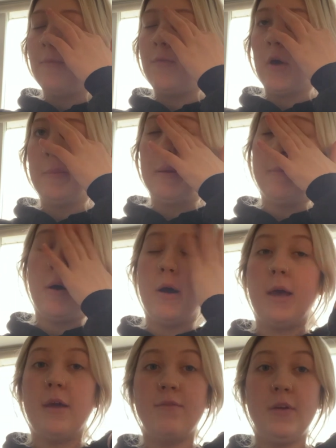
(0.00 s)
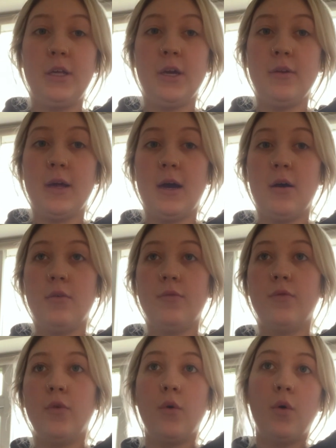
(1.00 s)
filming my video now
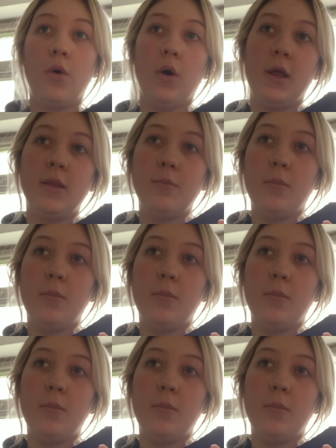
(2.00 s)
for